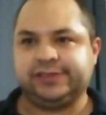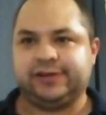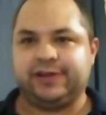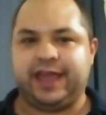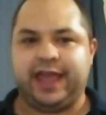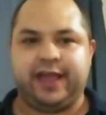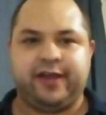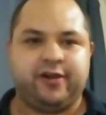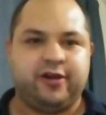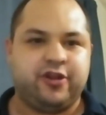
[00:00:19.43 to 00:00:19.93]

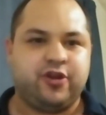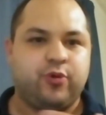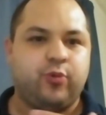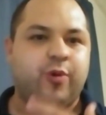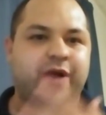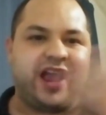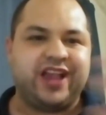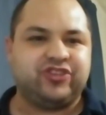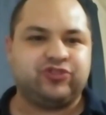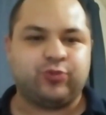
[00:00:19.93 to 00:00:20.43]
Okay,
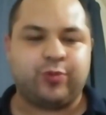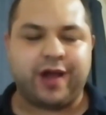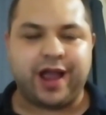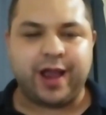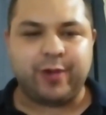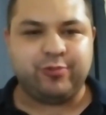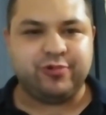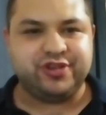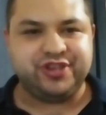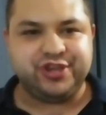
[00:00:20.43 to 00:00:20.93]
otherwise, why
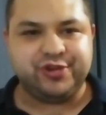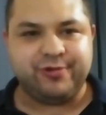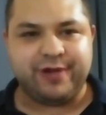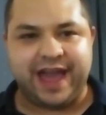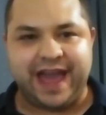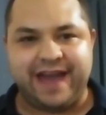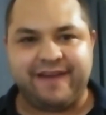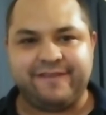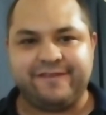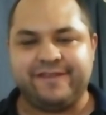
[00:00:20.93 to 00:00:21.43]
would you
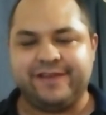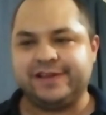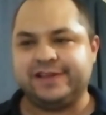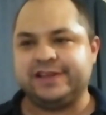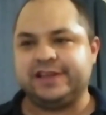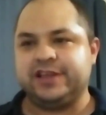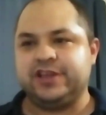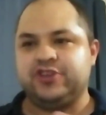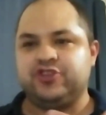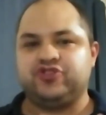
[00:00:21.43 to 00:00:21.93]
have
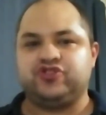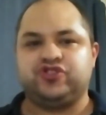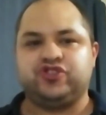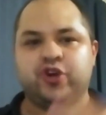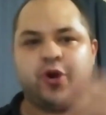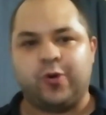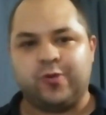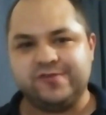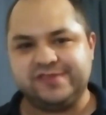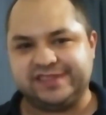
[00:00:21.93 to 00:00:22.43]

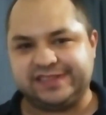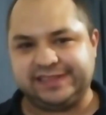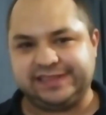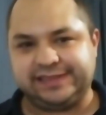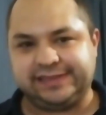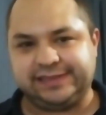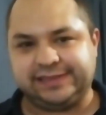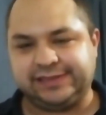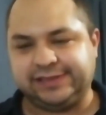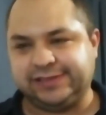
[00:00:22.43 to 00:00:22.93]

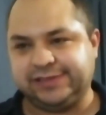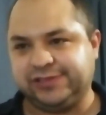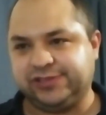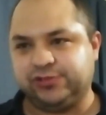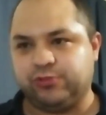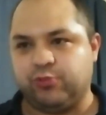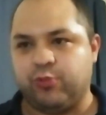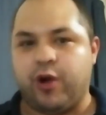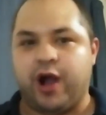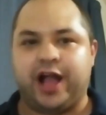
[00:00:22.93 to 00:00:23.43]
chosen
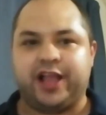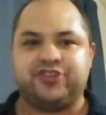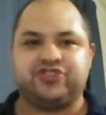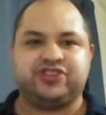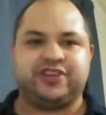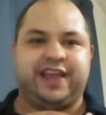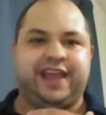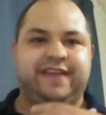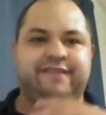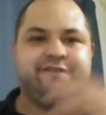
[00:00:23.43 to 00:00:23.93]
to
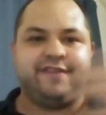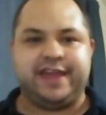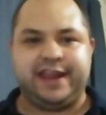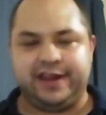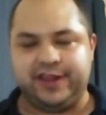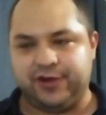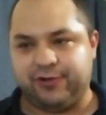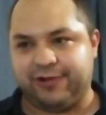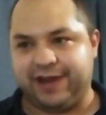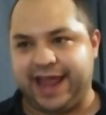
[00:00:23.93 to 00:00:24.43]
watch a
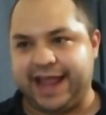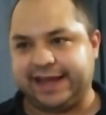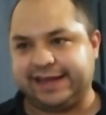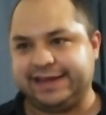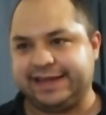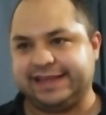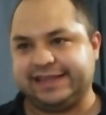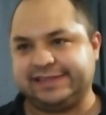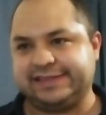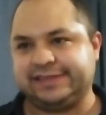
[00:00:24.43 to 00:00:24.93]
video like
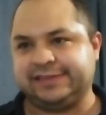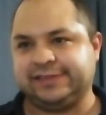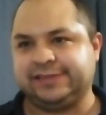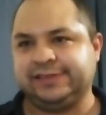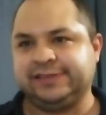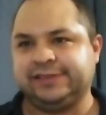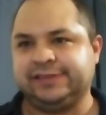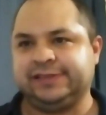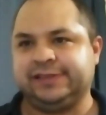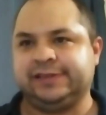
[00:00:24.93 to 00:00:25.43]
this?
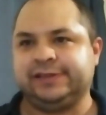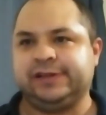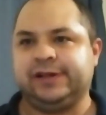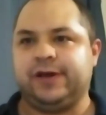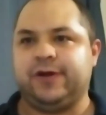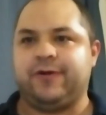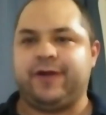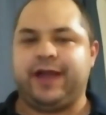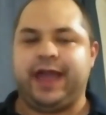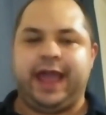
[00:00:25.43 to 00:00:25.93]

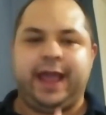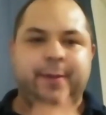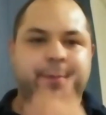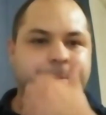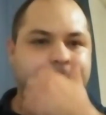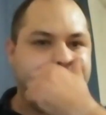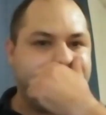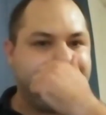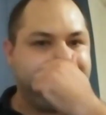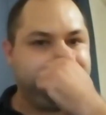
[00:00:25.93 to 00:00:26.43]
Okay,
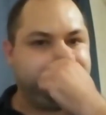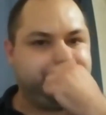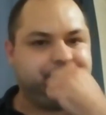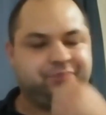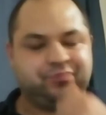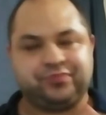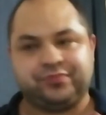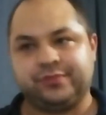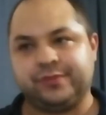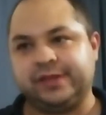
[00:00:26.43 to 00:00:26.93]

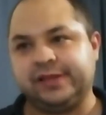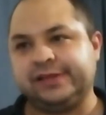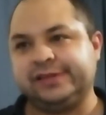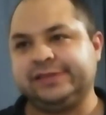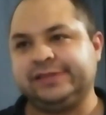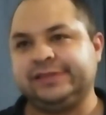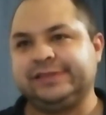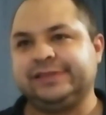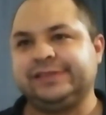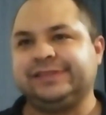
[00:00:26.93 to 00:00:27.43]

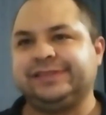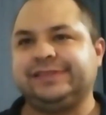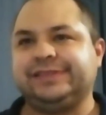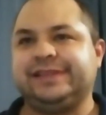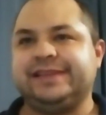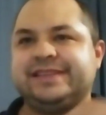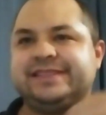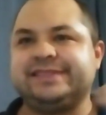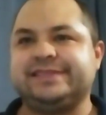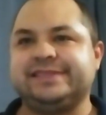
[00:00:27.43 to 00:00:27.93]

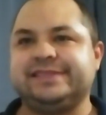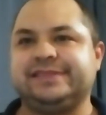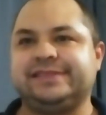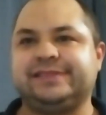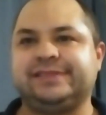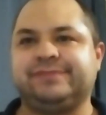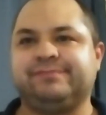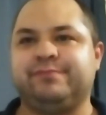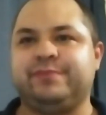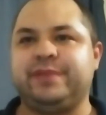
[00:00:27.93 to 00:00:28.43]
this is
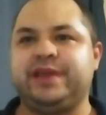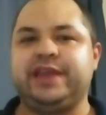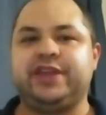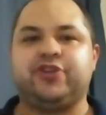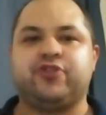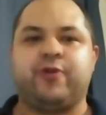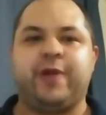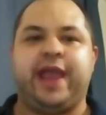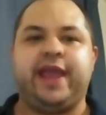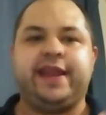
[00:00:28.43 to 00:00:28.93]
me
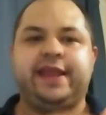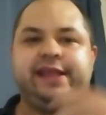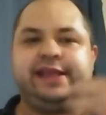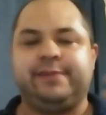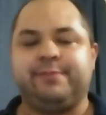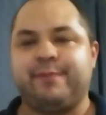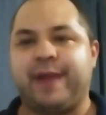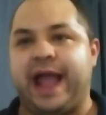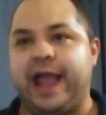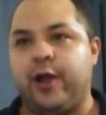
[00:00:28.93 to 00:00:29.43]

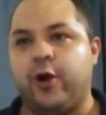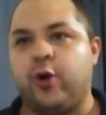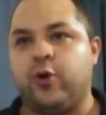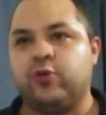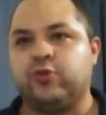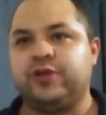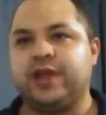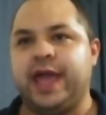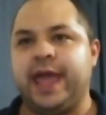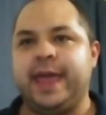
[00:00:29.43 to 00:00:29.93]
creating my
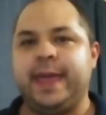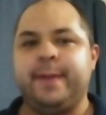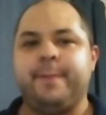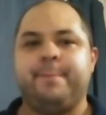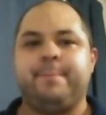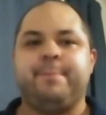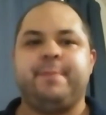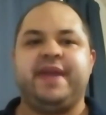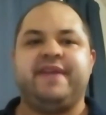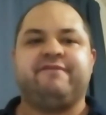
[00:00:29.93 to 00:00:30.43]
own
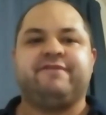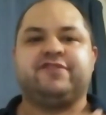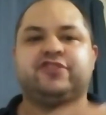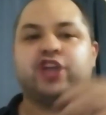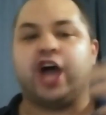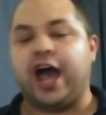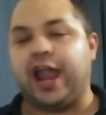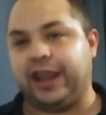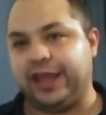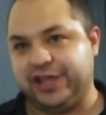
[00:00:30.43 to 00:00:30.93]

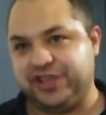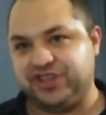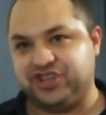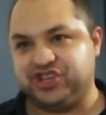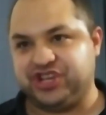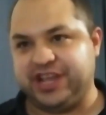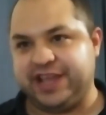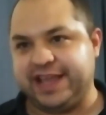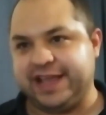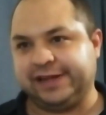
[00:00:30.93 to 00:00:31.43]

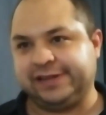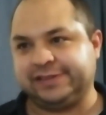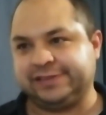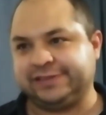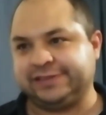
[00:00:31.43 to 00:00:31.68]
mythology